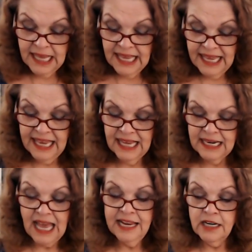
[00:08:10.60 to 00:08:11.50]
And
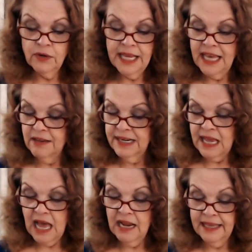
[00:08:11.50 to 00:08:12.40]
I don't have an
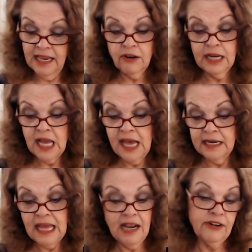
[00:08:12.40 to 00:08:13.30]

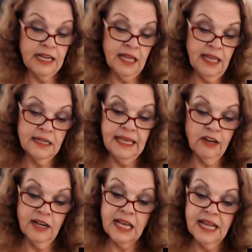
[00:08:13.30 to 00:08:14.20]

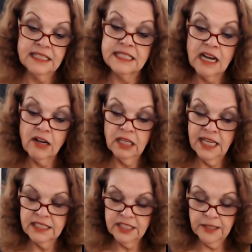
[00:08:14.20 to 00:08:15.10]
Aragon star
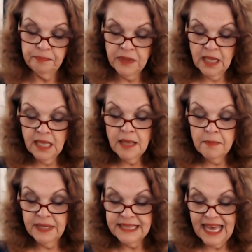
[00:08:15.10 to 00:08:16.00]
cluster,
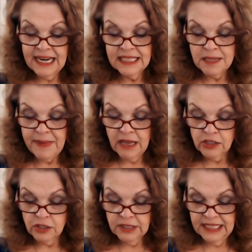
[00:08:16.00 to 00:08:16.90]
but that is about
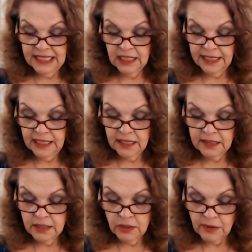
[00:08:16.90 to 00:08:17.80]
earth healing,
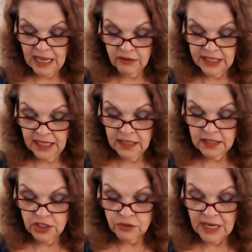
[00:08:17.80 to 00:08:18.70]
grounding,
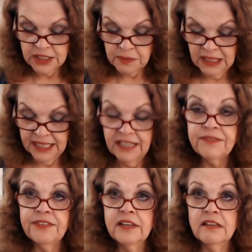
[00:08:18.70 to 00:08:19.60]
stress
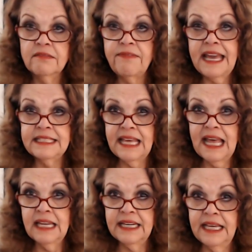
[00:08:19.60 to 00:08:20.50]
relief,
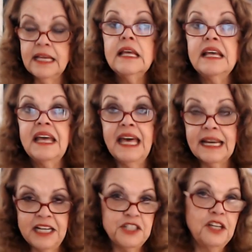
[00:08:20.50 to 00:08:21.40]
vitality. And
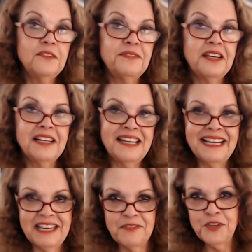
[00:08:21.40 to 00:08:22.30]
I do feel
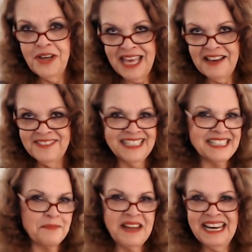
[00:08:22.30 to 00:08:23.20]
like if you have this,
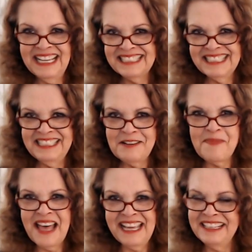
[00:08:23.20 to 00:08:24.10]
I'm not asking you to
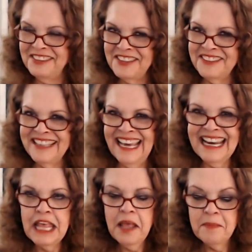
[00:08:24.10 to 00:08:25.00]
buy it, you know that.
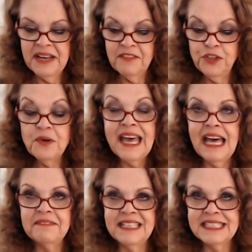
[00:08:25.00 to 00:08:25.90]
But if you
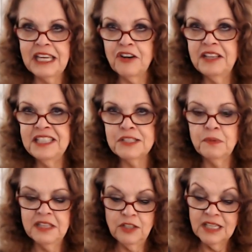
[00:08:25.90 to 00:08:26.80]
have this, carry this
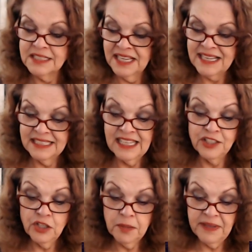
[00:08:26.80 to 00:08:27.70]
with you, because like I said,
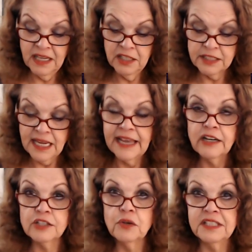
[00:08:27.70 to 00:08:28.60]
you could be a little
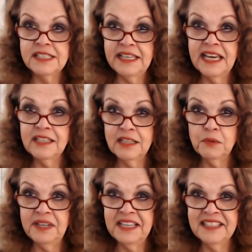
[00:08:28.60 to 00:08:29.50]
tired towards the end of the
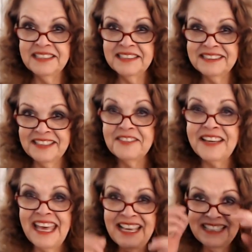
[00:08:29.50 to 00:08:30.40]
week.
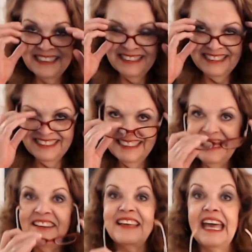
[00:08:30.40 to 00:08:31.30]
Okay?
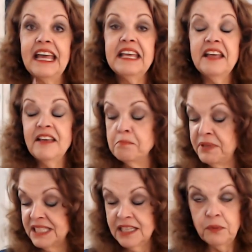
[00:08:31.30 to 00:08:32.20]
Okay.
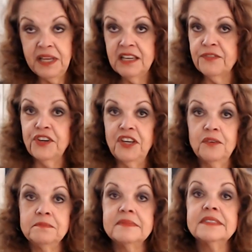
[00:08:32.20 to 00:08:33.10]
Busy week for you.
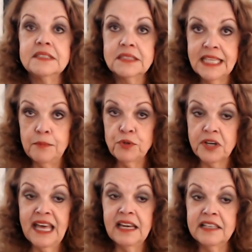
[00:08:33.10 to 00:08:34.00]
Keep your
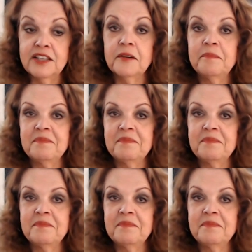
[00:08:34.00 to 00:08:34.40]
calendar.